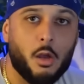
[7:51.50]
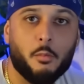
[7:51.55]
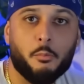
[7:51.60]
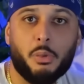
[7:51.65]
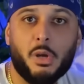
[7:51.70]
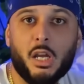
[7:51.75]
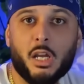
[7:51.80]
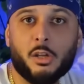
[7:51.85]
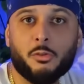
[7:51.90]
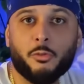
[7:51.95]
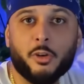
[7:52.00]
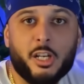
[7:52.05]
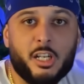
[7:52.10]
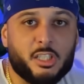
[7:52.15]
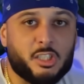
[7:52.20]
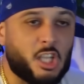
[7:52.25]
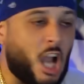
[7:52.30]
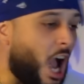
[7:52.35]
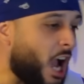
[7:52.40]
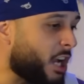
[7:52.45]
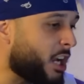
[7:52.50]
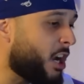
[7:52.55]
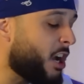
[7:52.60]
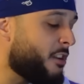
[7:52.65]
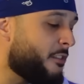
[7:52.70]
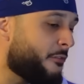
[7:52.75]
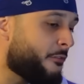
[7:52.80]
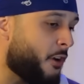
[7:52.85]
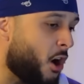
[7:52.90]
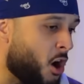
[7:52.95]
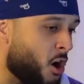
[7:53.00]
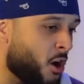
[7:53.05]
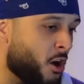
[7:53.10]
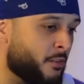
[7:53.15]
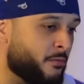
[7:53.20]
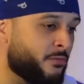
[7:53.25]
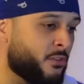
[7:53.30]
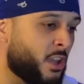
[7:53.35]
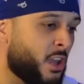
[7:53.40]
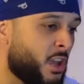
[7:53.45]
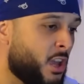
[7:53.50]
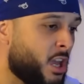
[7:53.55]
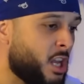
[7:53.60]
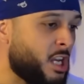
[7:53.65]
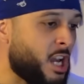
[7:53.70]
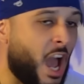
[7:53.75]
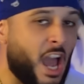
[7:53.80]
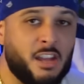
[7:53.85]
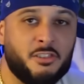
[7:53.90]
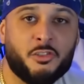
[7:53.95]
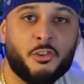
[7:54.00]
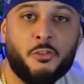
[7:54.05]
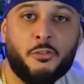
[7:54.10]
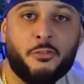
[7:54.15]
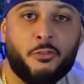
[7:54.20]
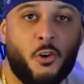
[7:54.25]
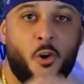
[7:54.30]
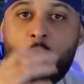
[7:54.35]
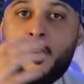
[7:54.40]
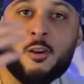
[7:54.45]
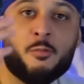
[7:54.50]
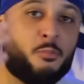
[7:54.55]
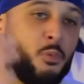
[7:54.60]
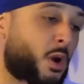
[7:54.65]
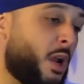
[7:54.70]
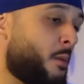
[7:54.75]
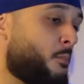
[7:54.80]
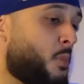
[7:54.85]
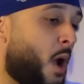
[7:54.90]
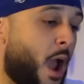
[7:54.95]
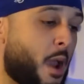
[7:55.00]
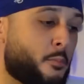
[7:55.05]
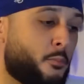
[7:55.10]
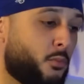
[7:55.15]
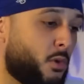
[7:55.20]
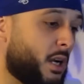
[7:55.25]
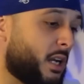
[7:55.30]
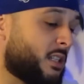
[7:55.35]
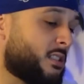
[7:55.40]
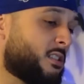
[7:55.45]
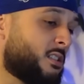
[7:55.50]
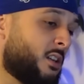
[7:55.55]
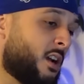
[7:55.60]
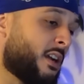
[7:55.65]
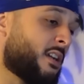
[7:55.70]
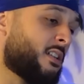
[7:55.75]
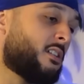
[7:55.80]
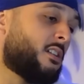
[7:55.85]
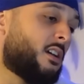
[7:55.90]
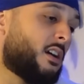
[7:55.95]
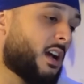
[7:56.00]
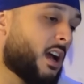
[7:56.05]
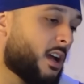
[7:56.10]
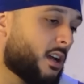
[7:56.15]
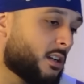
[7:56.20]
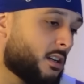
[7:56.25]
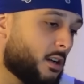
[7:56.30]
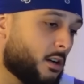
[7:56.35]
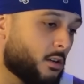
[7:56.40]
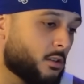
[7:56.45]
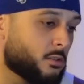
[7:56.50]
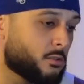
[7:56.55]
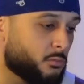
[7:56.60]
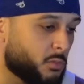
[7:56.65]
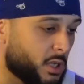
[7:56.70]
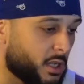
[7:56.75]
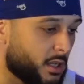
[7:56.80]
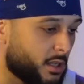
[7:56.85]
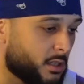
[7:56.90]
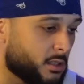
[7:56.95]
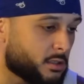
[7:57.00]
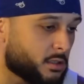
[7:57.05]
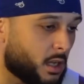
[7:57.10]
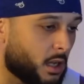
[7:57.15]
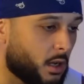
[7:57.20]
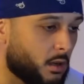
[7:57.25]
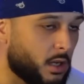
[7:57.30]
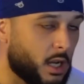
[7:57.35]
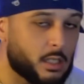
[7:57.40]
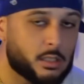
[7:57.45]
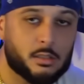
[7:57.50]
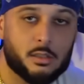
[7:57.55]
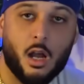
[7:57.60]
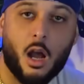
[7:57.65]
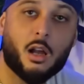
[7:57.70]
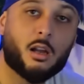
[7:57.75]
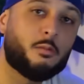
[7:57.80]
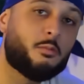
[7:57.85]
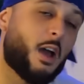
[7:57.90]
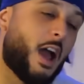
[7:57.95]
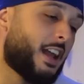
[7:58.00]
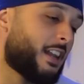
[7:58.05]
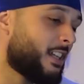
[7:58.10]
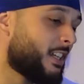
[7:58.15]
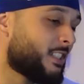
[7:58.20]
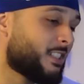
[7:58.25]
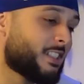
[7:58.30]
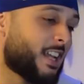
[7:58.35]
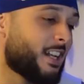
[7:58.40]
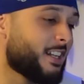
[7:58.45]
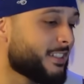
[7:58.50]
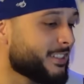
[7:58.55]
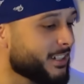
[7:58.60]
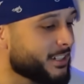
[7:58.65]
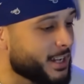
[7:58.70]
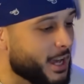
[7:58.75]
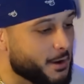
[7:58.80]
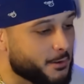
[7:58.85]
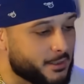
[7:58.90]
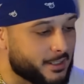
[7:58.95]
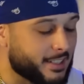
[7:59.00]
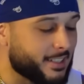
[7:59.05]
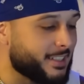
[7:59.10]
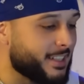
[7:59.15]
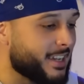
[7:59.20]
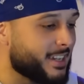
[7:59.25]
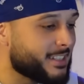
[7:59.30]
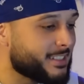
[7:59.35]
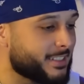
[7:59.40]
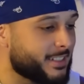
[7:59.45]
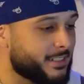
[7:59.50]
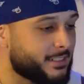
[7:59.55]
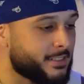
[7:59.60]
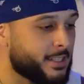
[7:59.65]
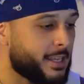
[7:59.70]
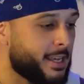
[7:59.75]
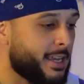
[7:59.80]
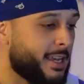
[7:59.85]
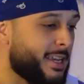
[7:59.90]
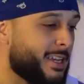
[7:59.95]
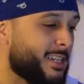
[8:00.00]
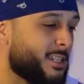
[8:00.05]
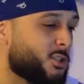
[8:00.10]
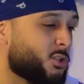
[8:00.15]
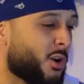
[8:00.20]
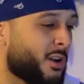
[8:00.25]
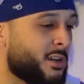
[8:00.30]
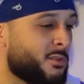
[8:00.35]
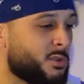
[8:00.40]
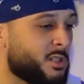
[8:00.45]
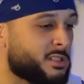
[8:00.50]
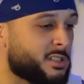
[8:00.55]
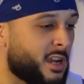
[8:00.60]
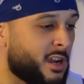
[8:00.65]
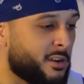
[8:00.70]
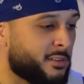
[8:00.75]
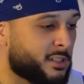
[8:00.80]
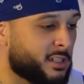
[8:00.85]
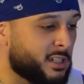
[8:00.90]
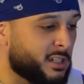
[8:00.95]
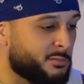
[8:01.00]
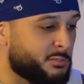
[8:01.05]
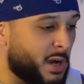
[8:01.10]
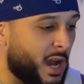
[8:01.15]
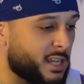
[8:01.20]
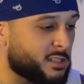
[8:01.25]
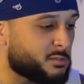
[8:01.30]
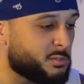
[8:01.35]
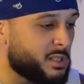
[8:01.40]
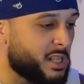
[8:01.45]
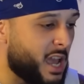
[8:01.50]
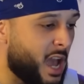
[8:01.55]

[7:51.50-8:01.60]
big restock confirmed, Nigel Ford brick by bricks. You already know how it goes, man. So let's talk about it. Just had to throw that one in there. So Jordan Reserve could possibly